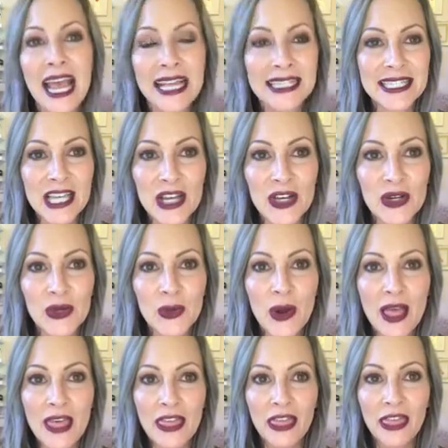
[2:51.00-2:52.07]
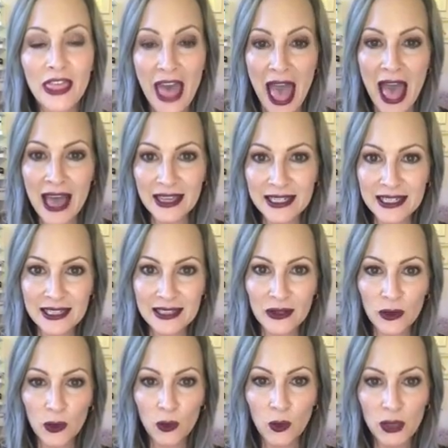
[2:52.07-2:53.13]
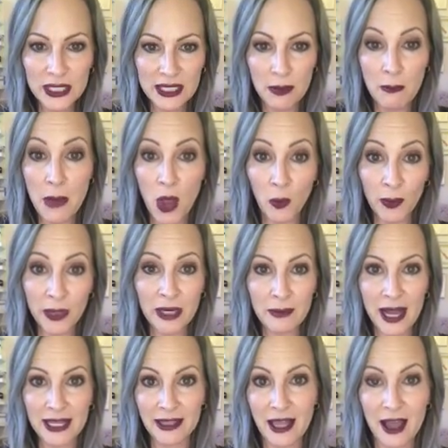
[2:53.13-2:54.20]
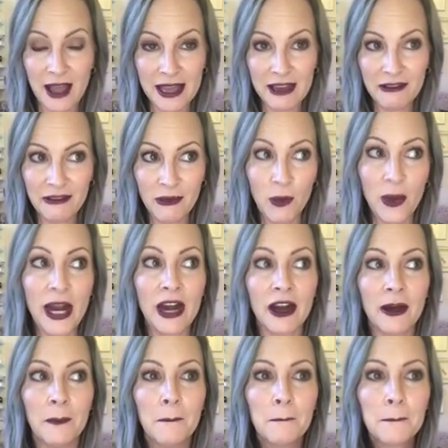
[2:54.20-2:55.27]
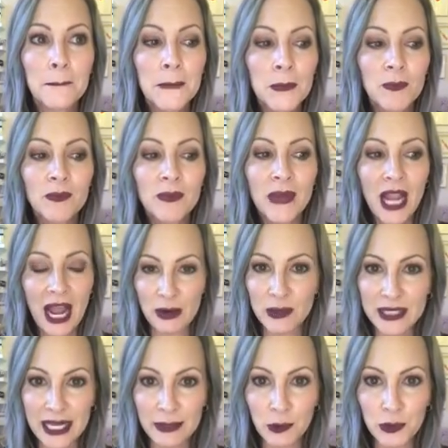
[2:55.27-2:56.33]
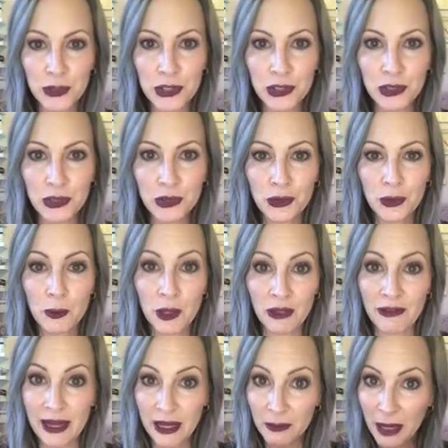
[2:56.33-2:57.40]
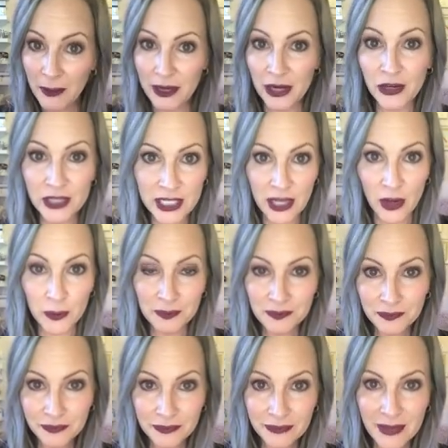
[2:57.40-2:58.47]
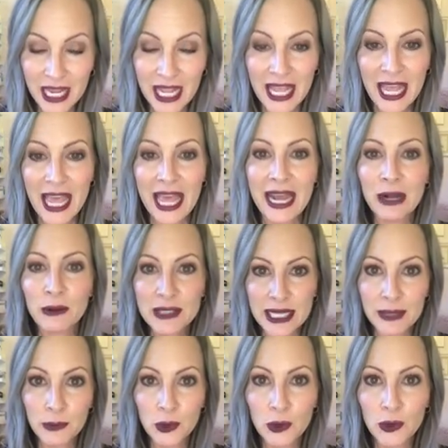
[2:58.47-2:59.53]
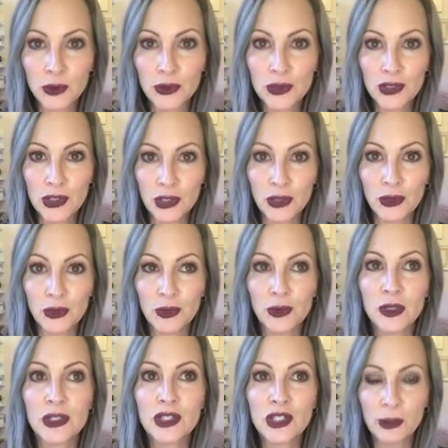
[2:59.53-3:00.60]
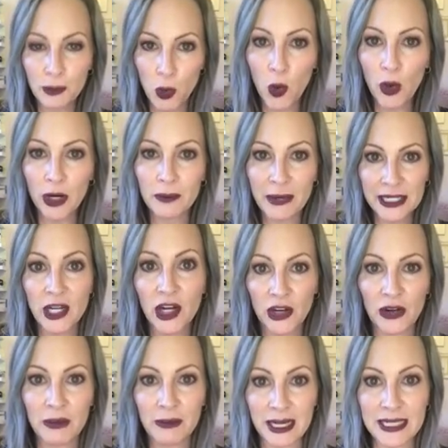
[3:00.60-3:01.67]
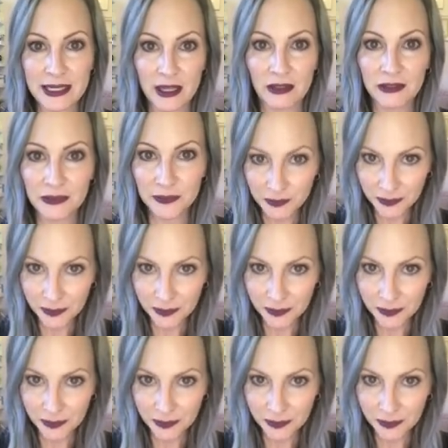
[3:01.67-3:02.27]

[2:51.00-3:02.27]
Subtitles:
And so that was the moment in my life where I was able to move out of my parents' home, and I was able to support my daughter and myself.